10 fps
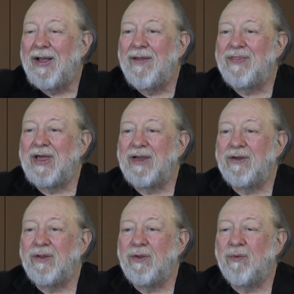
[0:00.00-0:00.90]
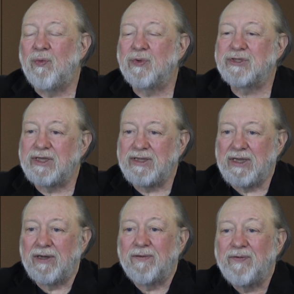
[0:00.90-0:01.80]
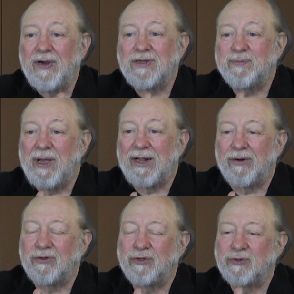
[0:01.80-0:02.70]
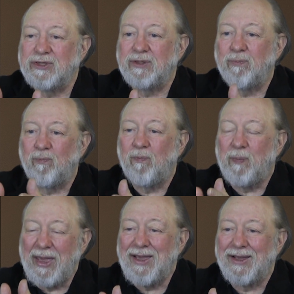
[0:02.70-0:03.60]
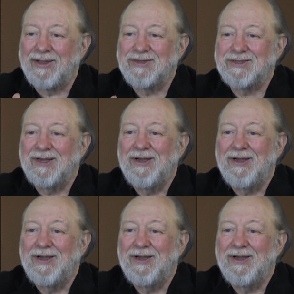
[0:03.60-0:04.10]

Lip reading: then you will see the interference patterns. You'll see the bands